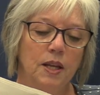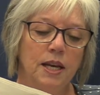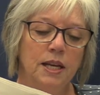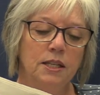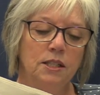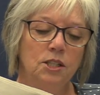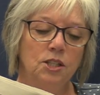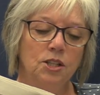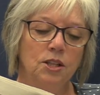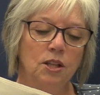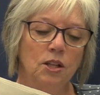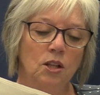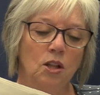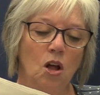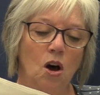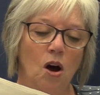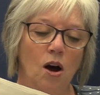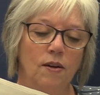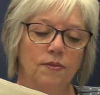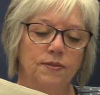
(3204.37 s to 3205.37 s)
into the
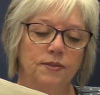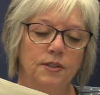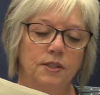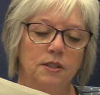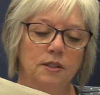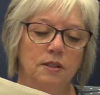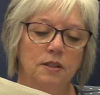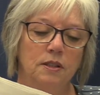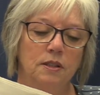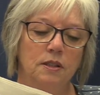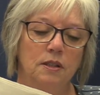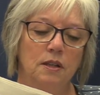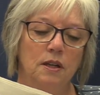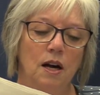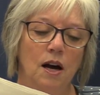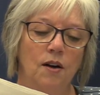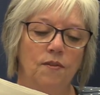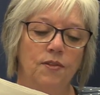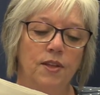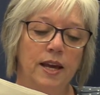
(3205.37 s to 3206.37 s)
loft
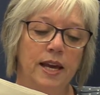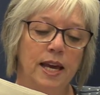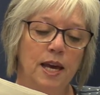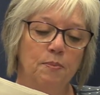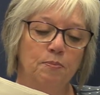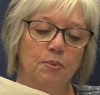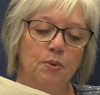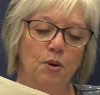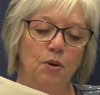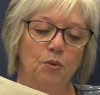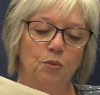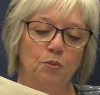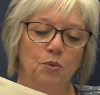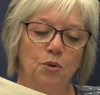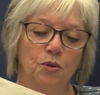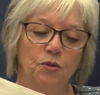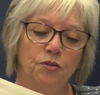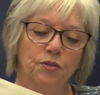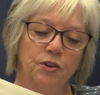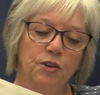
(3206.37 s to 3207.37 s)
of the hip
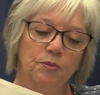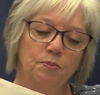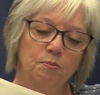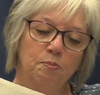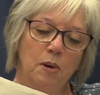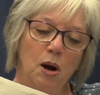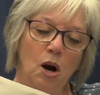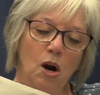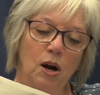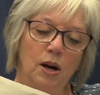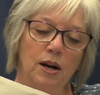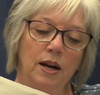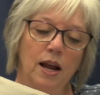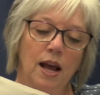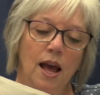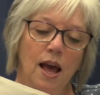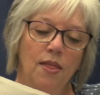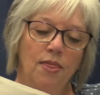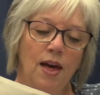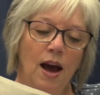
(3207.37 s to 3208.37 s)
roofed barn.
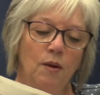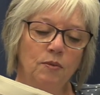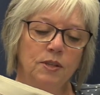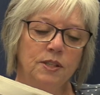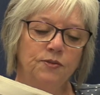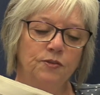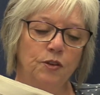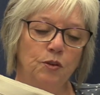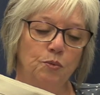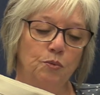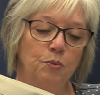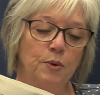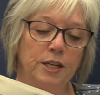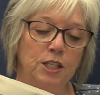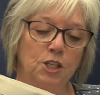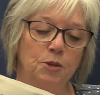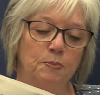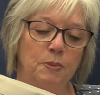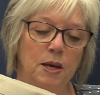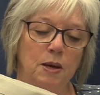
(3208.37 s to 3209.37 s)
That was for
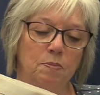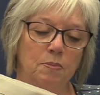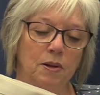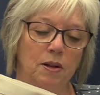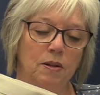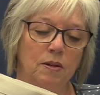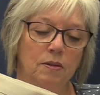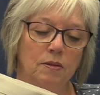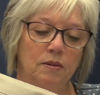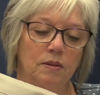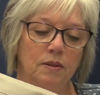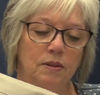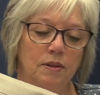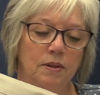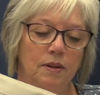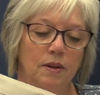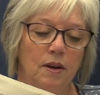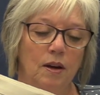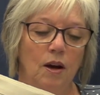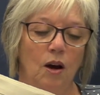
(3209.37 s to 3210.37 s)
rich people.
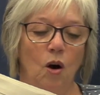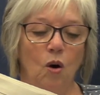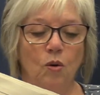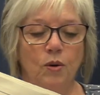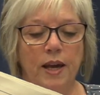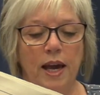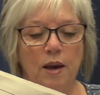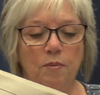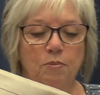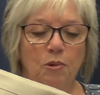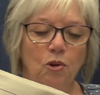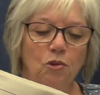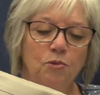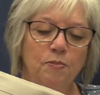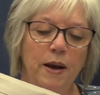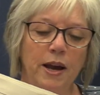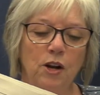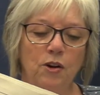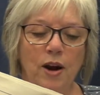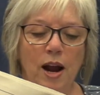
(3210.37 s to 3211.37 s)
Okay, both
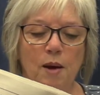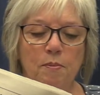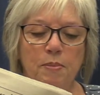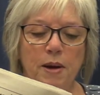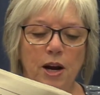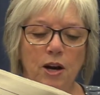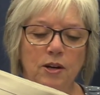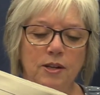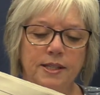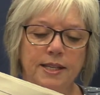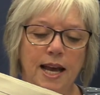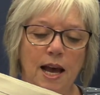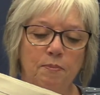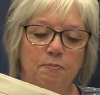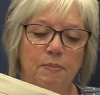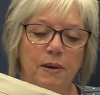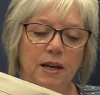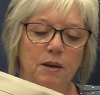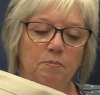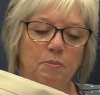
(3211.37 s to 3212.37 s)
my grandparents
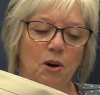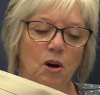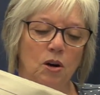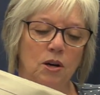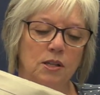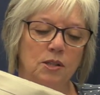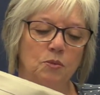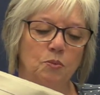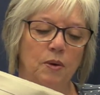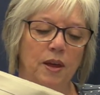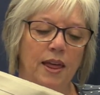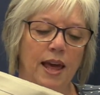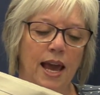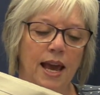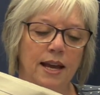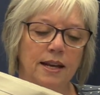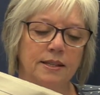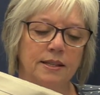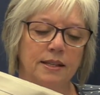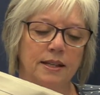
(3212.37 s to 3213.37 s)
had big barns with
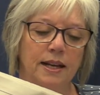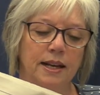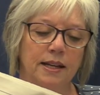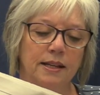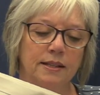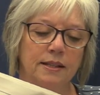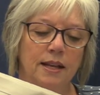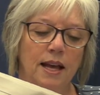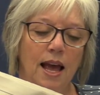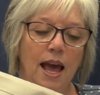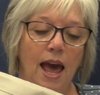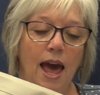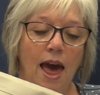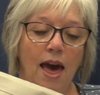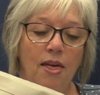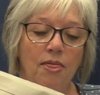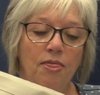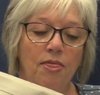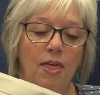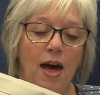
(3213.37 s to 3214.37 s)
hay slings,
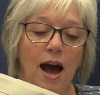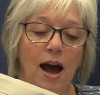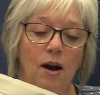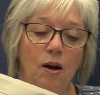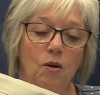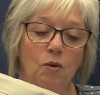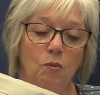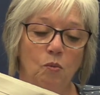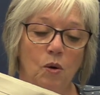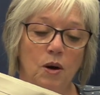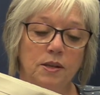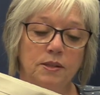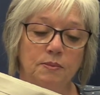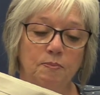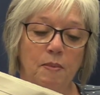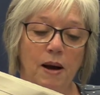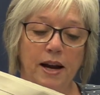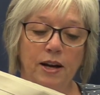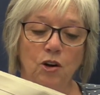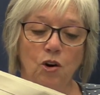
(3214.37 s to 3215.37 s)
and that
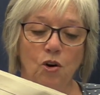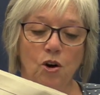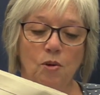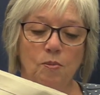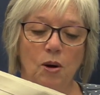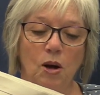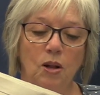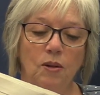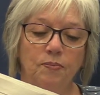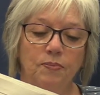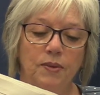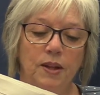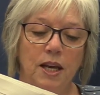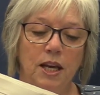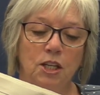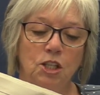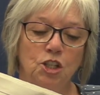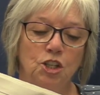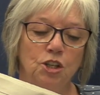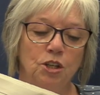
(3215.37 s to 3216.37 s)
was my normal.
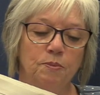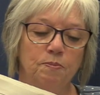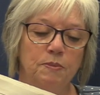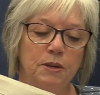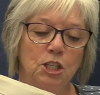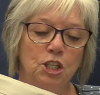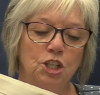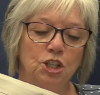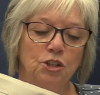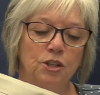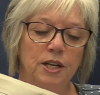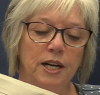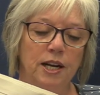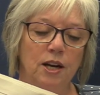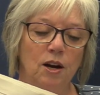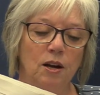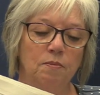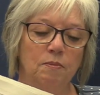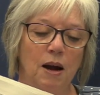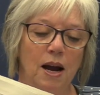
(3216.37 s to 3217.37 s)
It took
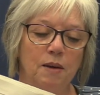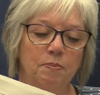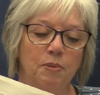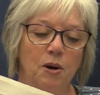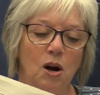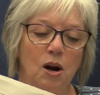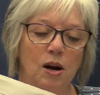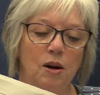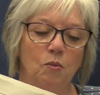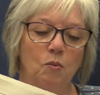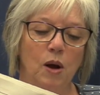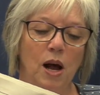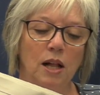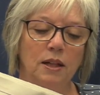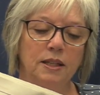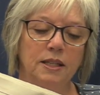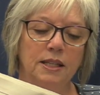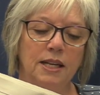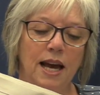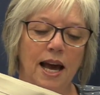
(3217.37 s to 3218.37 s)
maturity on my part
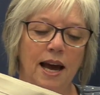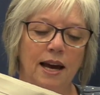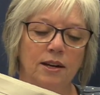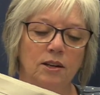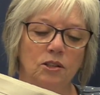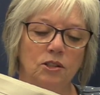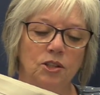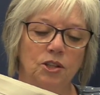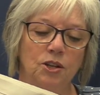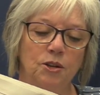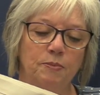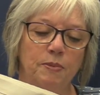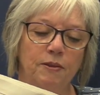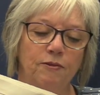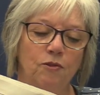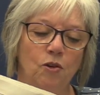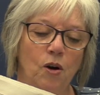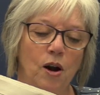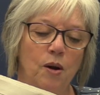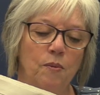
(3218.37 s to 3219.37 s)
well into adulthood
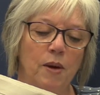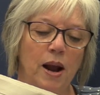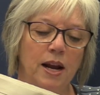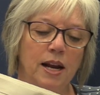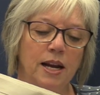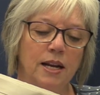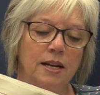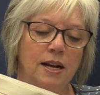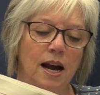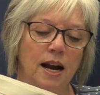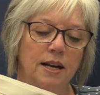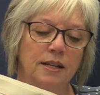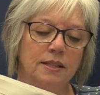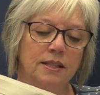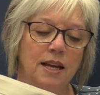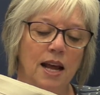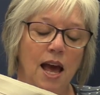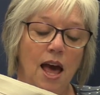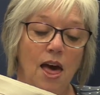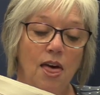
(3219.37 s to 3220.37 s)
before I
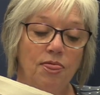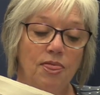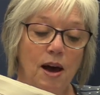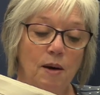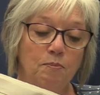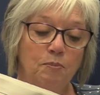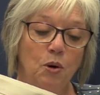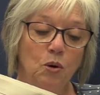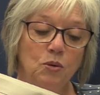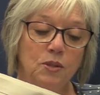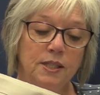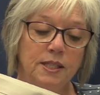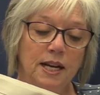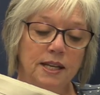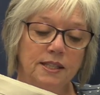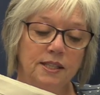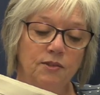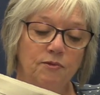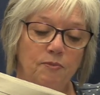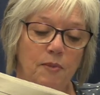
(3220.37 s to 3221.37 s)
recognized that both
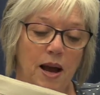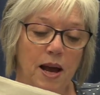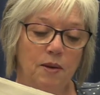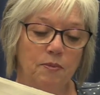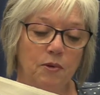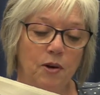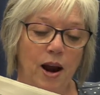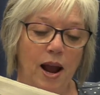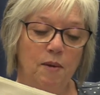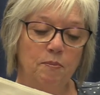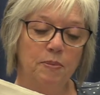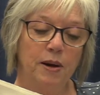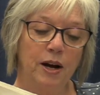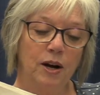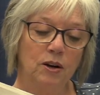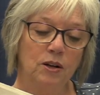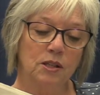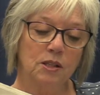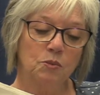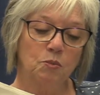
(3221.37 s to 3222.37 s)
sets of my
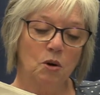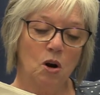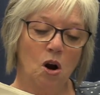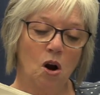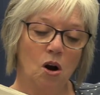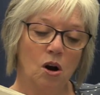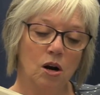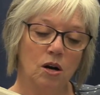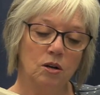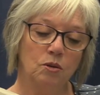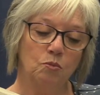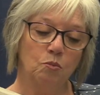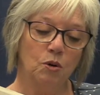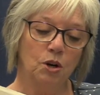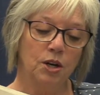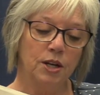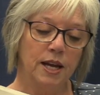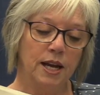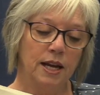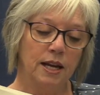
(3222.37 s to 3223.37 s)
grandparents were hard
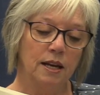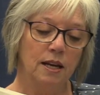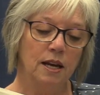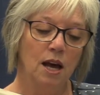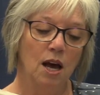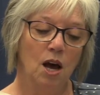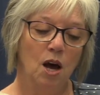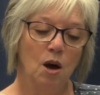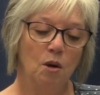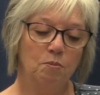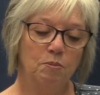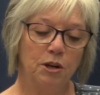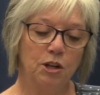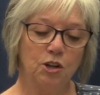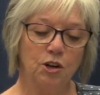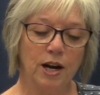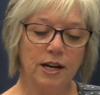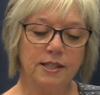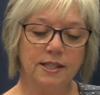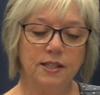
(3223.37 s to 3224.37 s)
working,
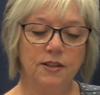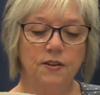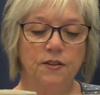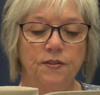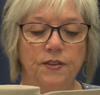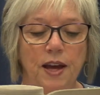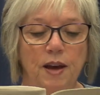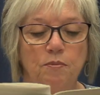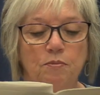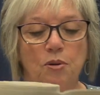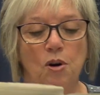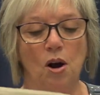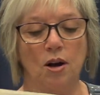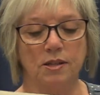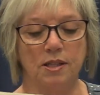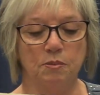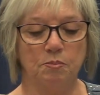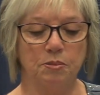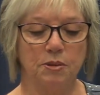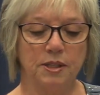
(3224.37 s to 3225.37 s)
progressive, and
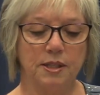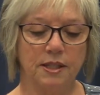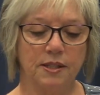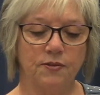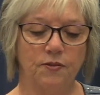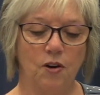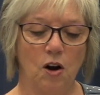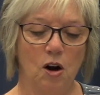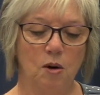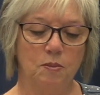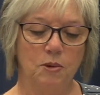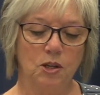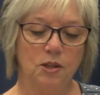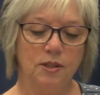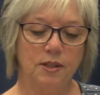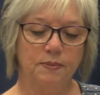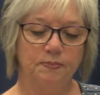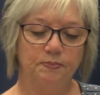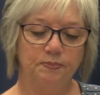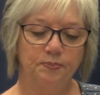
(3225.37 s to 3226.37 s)
prosperous
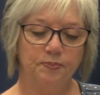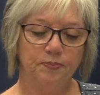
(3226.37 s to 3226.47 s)
farmers